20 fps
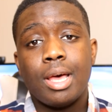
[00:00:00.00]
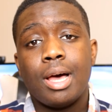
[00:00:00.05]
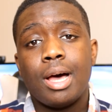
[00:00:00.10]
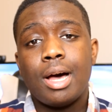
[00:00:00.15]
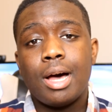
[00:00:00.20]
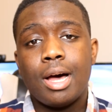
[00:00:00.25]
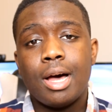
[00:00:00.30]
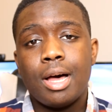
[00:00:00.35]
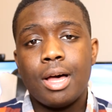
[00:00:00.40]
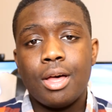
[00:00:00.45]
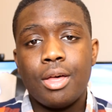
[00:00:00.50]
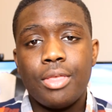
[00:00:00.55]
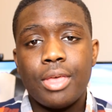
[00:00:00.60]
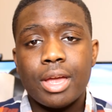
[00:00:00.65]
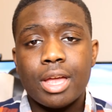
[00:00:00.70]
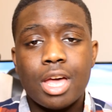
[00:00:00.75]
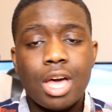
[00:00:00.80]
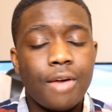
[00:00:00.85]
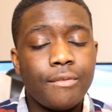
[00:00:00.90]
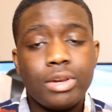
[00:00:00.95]

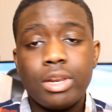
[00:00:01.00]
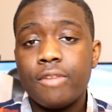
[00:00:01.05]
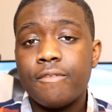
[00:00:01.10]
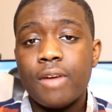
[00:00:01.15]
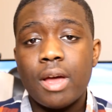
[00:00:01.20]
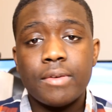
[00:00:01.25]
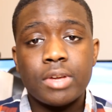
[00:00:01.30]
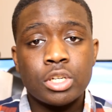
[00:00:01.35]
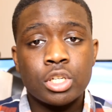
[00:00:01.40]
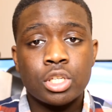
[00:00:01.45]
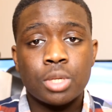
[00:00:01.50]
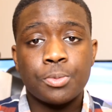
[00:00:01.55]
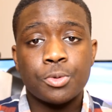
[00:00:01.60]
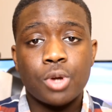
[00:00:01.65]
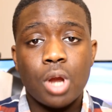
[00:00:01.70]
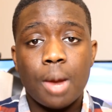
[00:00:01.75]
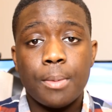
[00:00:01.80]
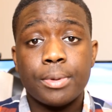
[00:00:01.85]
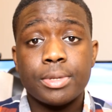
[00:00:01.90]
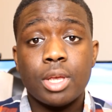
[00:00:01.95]
that coveted 500
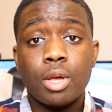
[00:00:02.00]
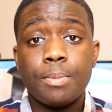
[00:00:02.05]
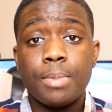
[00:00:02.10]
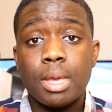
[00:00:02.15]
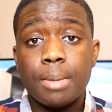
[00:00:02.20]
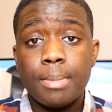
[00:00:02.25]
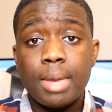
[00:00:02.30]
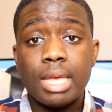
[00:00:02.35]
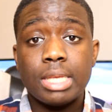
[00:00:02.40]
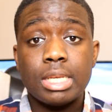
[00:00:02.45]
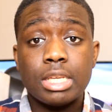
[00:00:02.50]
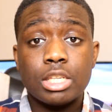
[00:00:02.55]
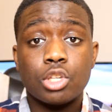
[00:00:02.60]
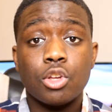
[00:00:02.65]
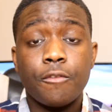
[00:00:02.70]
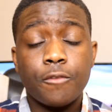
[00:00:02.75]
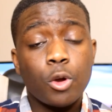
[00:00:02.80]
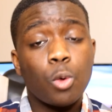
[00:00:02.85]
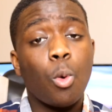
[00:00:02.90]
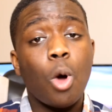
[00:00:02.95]
subscribers. That would be amazing. So
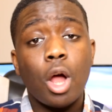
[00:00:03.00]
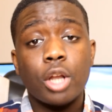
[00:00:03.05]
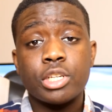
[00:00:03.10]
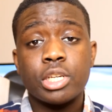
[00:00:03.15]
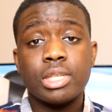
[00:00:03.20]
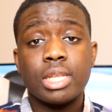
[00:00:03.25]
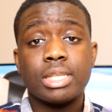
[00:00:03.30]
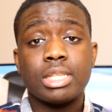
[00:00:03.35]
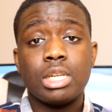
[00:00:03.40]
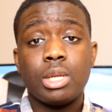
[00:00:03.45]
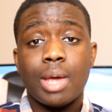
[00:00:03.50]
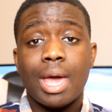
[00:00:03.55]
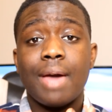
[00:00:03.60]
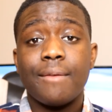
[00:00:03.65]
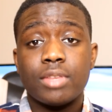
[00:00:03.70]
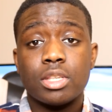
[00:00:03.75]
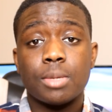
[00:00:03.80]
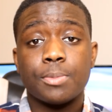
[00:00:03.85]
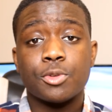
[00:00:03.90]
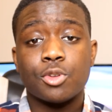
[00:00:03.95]
if you're watching this and you
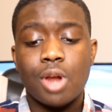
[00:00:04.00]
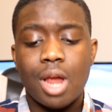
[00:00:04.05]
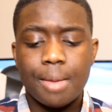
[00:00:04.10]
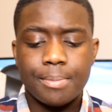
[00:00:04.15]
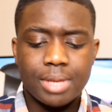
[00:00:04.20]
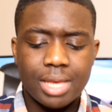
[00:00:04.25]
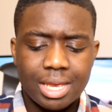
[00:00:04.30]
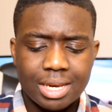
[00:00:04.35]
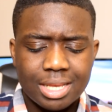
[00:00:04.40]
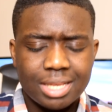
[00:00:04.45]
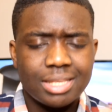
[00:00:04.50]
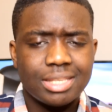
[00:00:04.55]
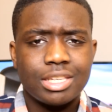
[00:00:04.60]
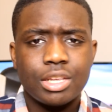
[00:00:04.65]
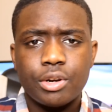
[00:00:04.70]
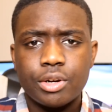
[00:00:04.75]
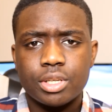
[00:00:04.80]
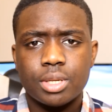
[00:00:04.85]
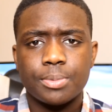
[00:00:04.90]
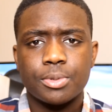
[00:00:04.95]
haven't subscribed yet,
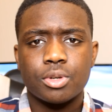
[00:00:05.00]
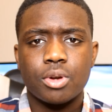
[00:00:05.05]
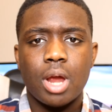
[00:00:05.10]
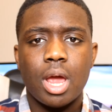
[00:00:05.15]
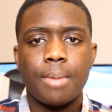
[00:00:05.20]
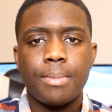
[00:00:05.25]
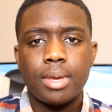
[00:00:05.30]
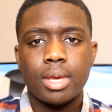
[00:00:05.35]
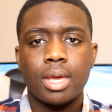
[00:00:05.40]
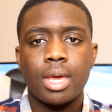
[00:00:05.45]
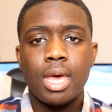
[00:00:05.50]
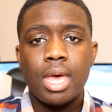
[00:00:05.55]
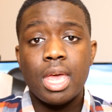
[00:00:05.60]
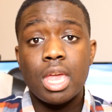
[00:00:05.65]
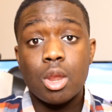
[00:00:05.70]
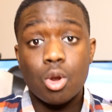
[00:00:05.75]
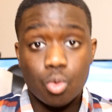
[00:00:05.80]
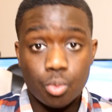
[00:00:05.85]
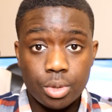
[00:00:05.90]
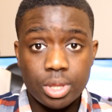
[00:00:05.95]
consider subscribing.
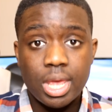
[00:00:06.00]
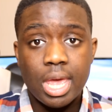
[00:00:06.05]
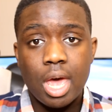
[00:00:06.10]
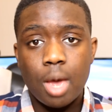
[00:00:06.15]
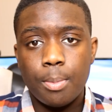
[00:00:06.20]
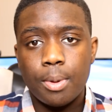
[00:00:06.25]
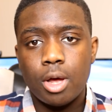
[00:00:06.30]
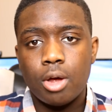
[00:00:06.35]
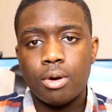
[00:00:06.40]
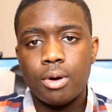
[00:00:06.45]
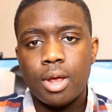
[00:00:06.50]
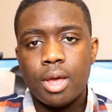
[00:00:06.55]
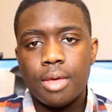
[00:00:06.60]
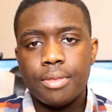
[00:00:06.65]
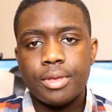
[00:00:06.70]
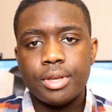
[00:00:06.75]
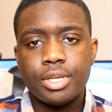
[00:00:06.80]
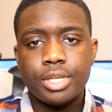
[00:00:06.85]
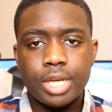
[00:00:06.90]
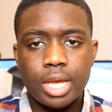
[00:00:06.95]
It'll really help out
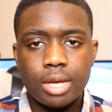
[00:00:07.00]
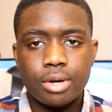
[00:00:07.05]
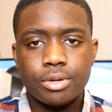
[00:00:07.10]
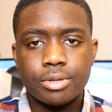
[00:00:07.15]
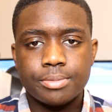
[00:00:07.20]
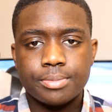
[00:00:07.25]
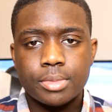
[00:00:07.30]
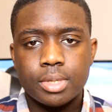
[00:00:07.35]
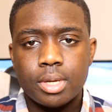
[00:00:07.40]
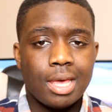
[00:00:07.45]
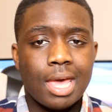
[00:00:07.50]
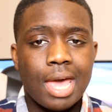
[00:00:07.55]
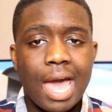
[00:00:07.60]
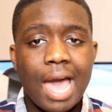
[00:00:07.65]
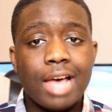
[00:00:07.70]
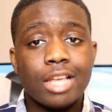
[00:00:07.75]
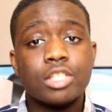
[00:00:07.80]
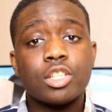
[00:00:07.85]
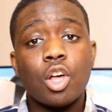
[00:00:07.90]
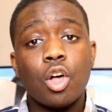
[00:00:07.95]
the channel.
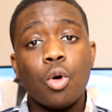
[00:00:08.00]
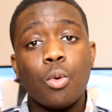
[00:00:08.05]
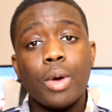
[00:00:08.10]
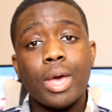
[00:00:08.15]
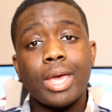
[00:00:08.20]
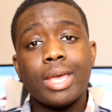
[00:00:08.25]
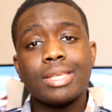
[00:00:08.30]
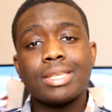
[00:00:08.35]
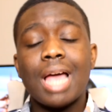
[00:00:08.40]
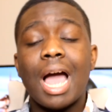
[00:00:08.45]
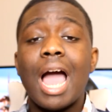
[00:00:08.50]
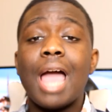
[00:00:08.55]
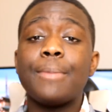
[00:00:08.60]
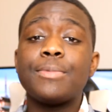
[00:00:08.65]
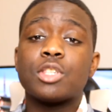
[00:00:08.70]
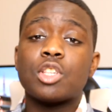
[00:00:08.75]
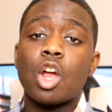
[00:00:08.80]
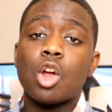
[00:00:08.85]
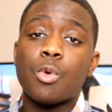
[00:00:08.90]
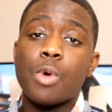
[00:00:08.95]
As always, I'm
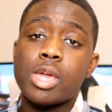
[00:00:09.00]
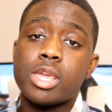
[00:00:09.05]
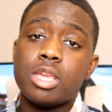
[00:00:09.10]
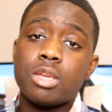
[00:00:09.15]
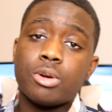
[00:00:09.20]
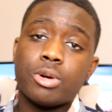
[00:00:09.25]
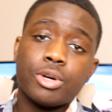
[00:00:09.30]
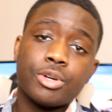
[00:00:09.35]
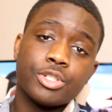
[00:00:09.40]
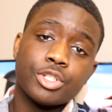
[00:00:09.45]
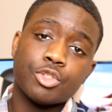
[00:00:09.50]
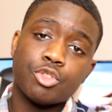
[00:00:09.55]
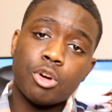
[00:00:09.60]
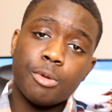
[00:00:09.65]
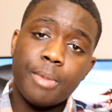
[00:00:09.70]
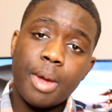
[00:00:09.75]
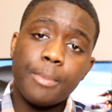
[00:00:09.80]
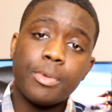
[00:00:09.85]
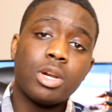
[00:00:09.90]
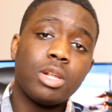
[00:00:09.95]
Starkway Heroes.
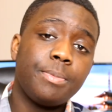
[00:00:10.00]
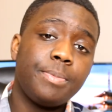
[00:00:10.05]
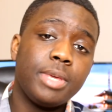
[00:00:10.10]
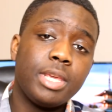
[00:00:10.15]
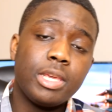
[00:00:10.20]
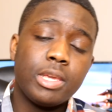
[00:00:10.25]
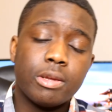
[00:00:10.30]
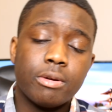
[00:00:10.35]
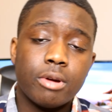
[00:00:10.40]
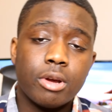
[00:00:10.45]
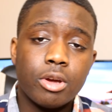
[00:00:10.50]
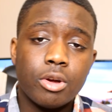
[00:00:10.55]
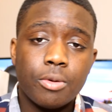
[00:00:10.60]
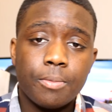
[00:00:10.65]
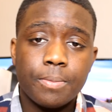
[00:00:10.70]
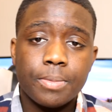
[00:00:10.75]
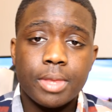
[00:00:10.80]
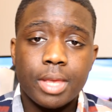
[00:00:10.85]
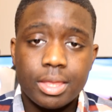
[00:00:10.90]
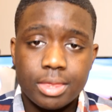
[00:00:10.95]
Remember to be a hero,
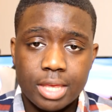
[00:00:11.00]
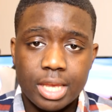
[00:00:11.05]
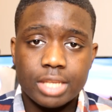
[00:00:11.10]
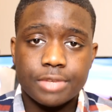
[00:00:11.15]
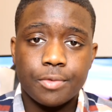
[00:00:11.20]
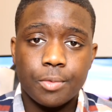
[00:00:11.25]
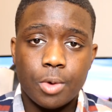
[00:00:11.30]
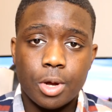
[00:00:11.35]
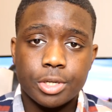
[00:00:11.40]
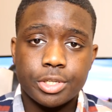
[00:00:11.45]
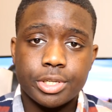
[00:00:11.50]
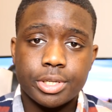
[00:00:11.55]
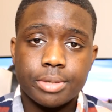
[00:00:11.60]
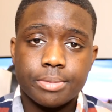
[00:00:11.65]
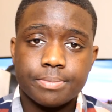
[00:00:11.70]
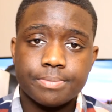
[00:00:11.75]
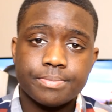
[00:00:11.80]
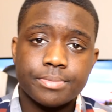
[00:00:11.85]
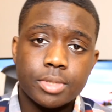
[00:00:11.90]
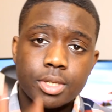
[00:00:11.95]
and thanks for watching.
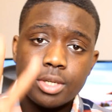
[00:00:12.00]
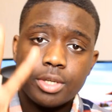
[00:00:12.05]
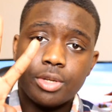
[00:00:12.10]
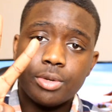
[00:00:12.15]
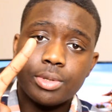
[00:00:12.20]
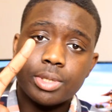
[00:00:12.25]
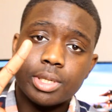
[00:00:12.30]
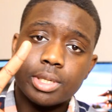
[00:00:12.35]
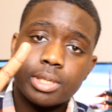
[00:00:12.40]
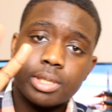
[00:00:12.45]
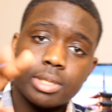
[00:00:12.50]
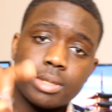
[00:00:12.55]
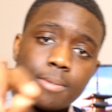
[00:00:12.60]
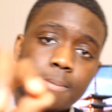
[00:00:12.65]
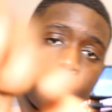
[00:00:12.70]
Deuces.